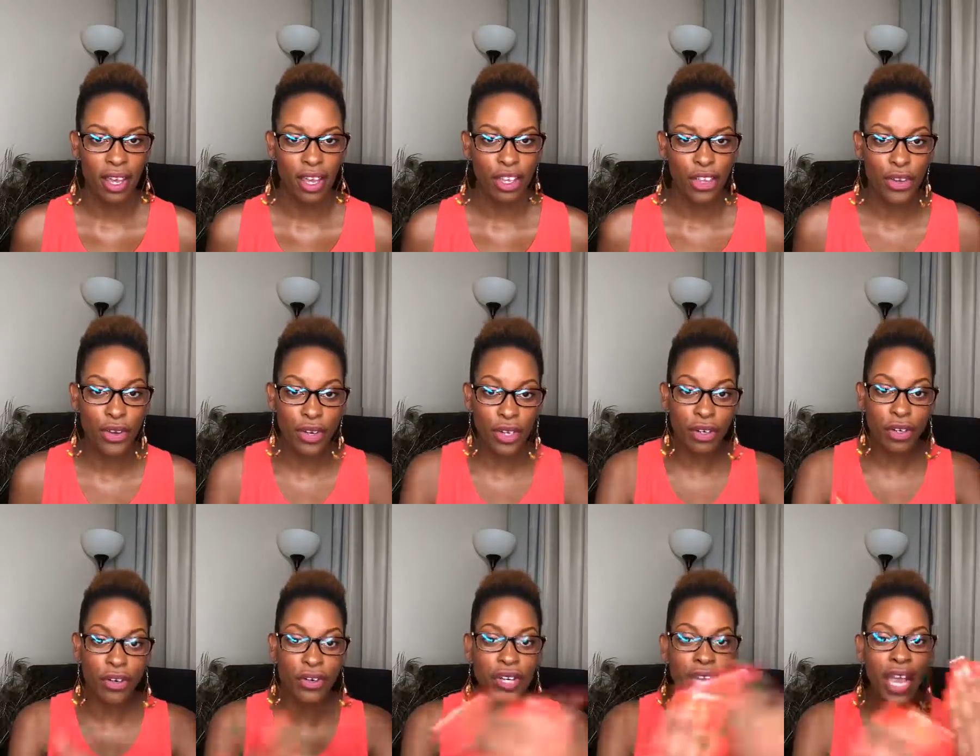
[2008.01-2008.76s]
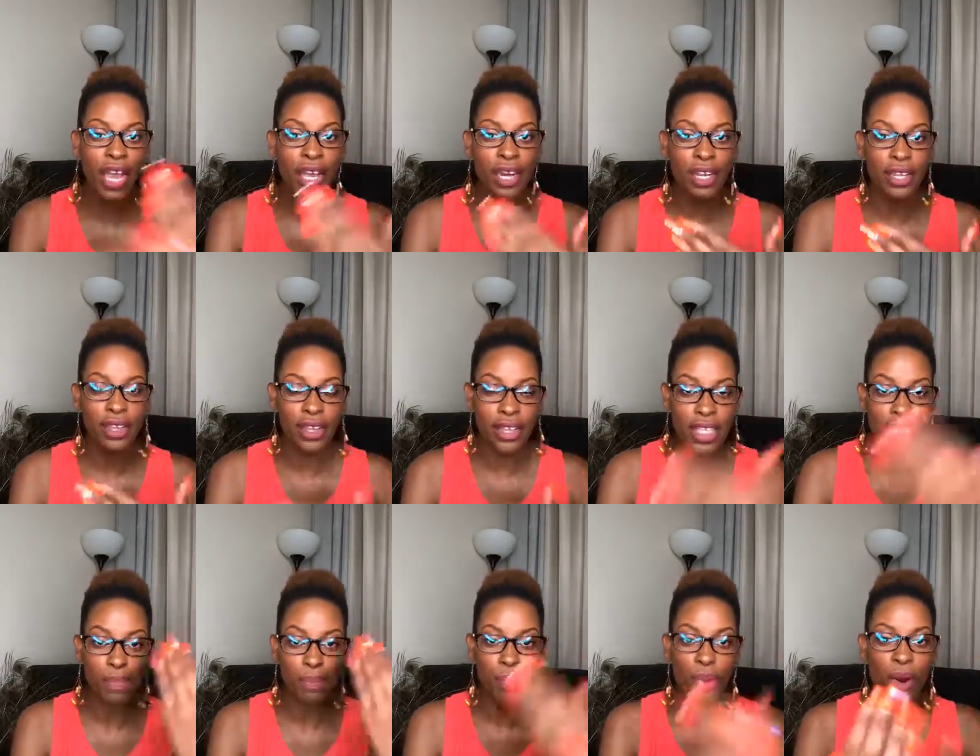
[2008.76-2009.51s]
You could create
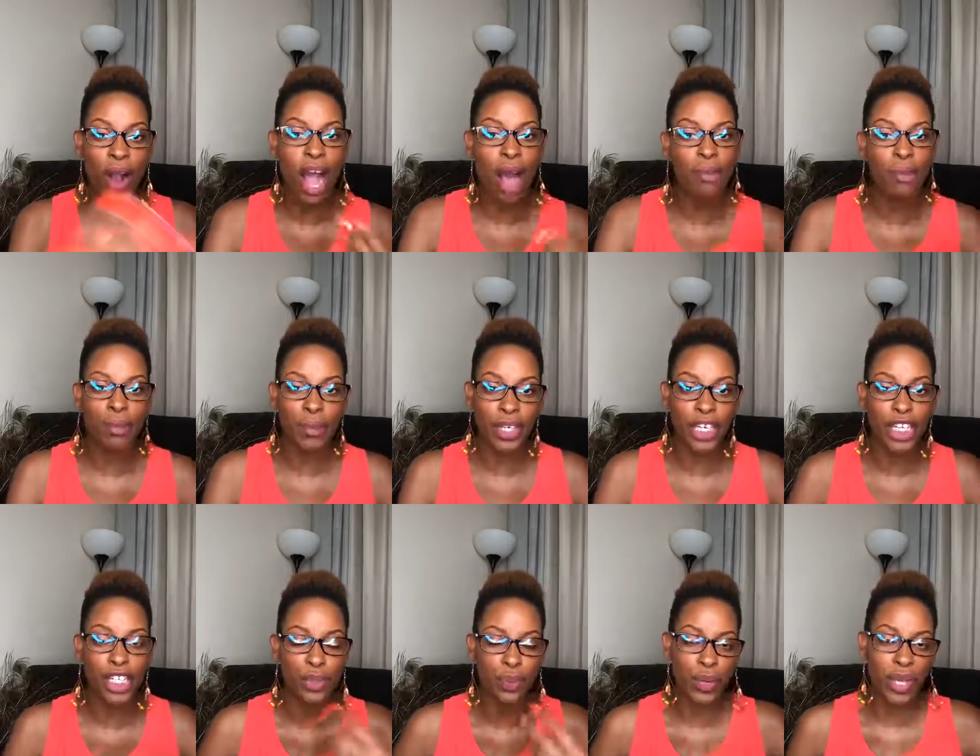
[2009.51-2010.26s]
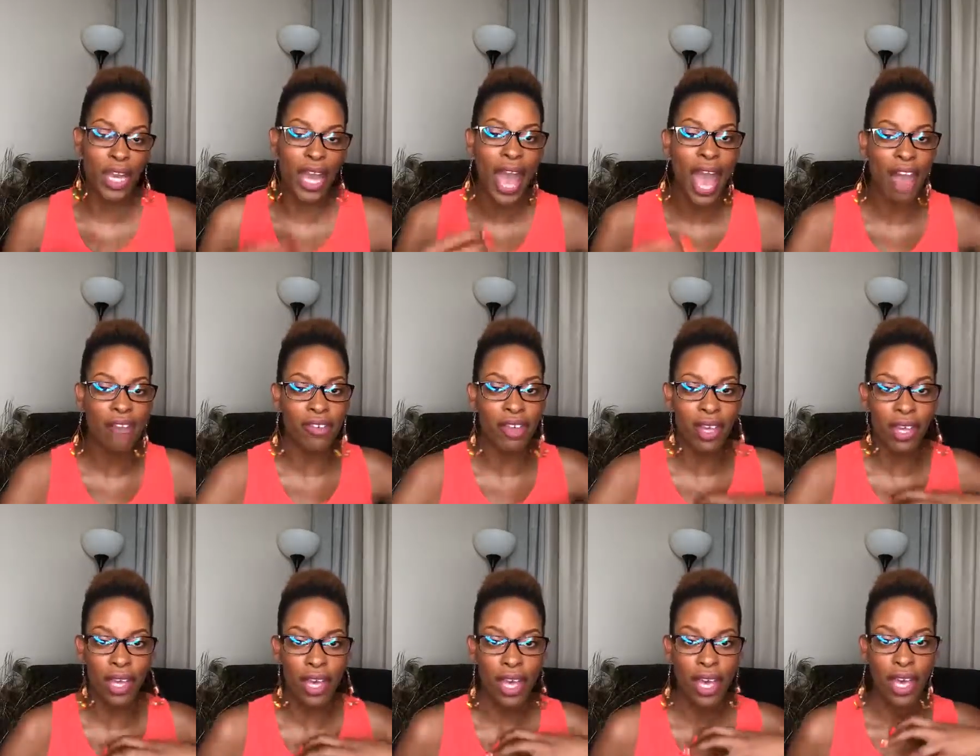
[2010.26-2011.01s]
this problem because we
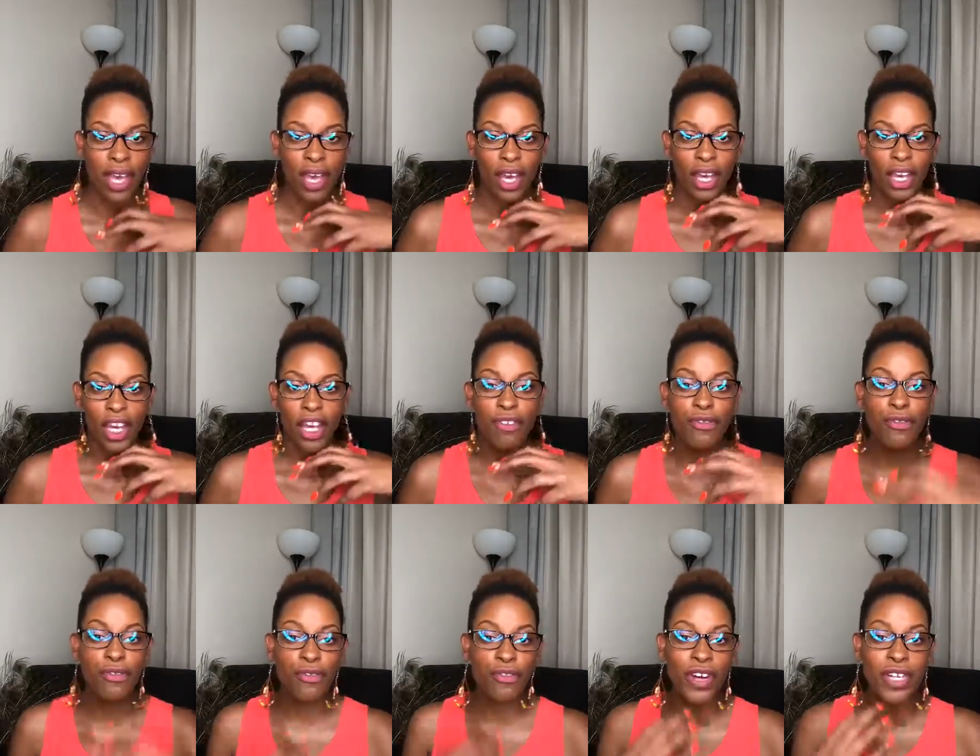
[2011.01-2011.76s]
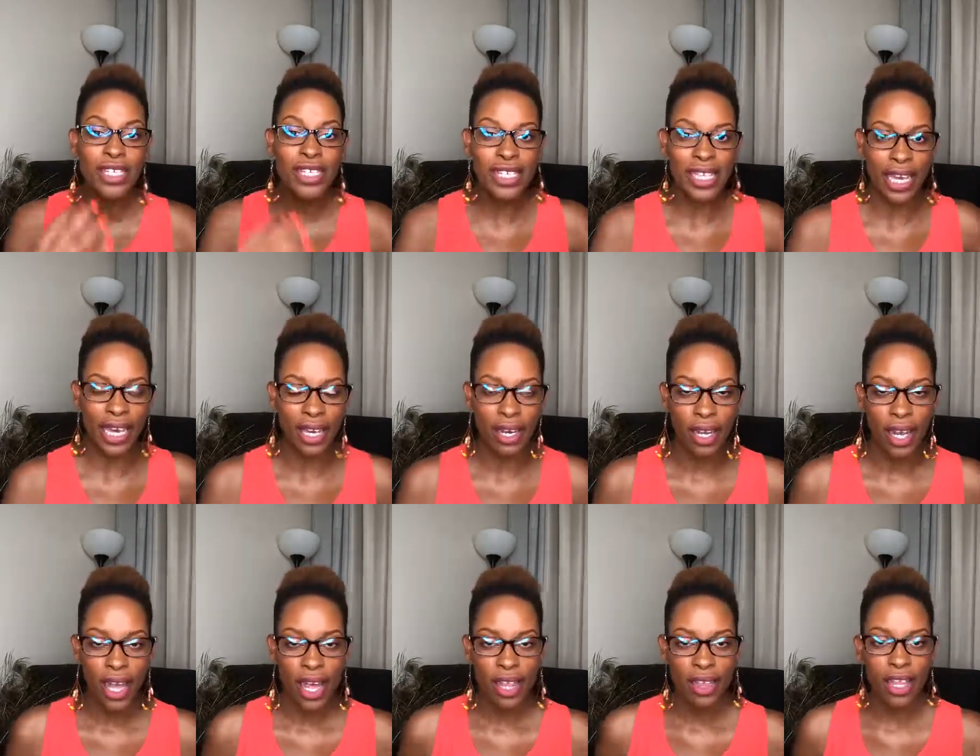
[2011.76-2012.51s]
haven't confronted
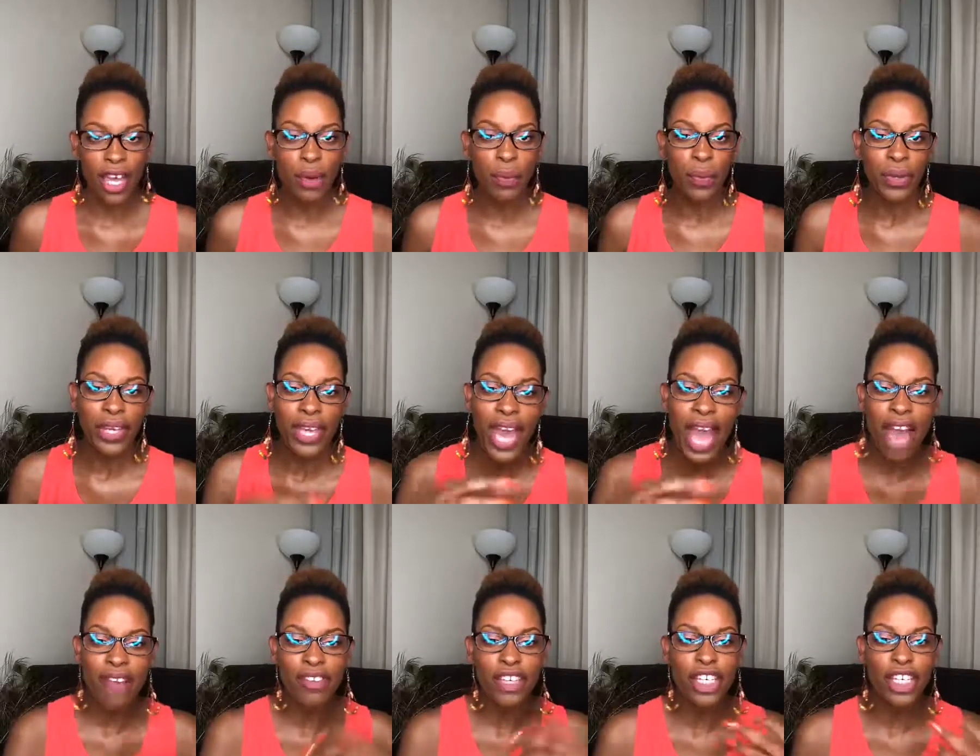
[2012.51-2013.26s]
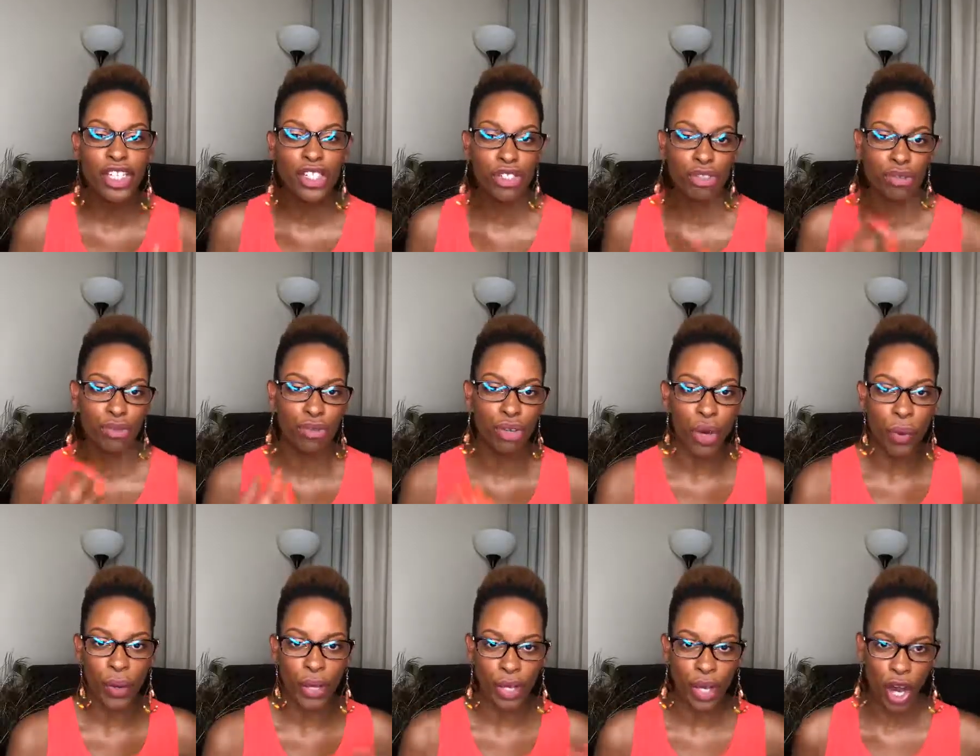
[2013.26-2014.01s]
that we have issues
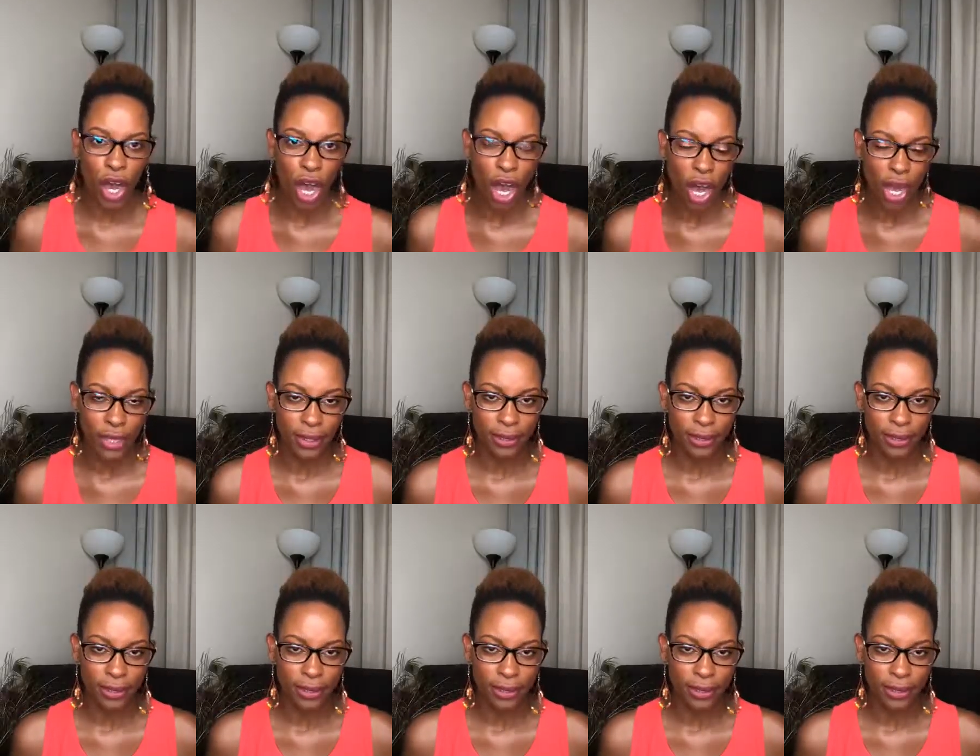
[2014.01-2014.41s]
going on.